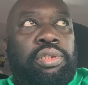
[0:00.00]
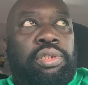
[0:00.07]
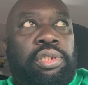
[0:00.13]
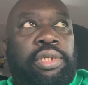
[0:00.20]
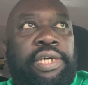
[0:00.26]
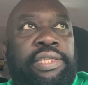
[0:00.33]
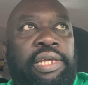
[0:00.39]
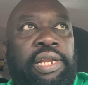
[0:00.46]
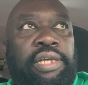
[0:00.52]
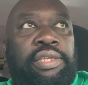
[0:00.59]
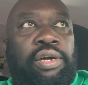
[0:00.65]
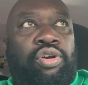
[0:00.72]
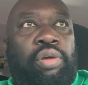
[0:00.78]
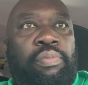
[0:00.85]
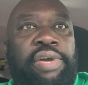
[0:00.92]
get a lot
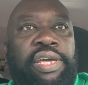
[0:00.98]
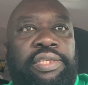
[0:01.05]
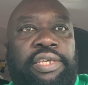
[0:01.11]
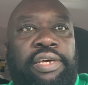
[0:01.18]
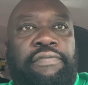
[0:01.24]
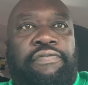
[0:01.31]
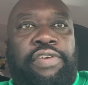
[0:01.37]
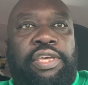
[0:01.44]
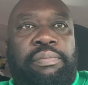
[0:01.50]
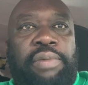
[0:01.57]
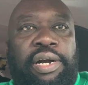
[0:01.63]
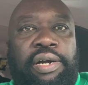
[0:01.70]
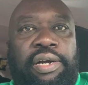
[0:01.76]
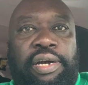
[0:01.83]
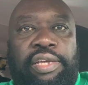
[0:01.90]
of comments and
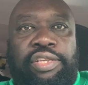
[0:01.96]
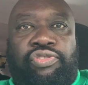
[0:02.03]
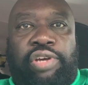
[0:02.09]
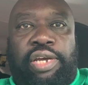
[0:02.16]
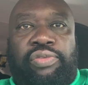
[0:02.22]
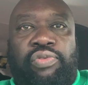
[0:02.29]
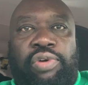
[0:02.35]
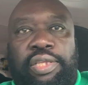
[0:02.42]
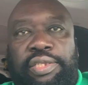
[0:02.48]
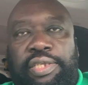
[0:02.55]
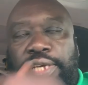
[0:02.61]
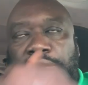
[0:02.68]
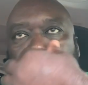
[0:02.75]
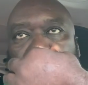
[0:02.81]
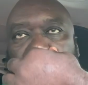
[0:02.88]
feedback. I try to
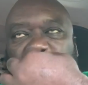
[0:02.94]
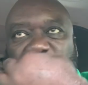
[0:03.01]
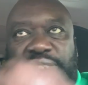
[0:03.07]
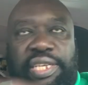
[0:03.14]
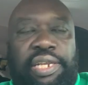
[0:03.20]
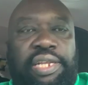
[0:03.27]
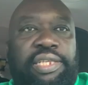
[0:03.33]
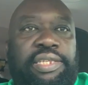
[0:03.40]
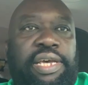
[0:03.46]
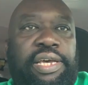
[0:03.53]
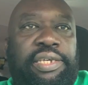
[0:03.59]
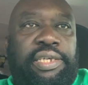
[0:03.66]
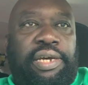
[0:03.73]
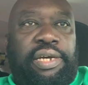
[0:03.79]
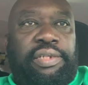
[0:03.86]
answer as much questions as
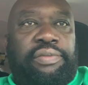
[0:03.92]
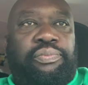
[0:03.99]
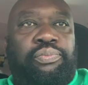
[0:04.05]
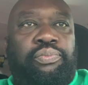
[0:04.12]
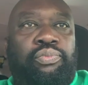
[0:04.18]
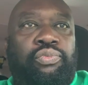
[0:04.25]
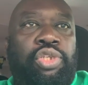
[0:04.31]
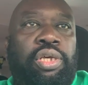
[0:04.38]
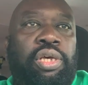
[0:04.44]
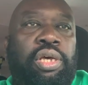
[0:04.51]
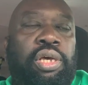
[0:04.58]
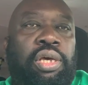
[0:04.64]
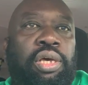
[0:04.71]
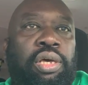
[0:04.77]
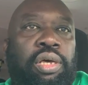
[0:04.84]
I can.
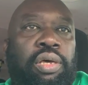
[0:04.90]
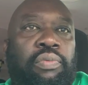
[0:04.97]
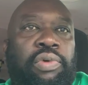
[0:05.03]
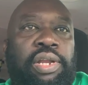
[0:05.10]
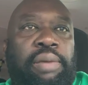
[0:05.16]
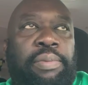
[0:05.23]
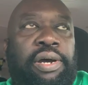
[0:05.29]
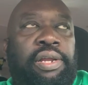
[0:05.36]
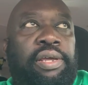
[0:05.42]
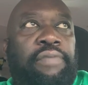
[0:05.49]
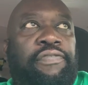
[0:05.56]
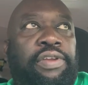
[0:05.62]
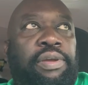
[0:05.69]
Well, about for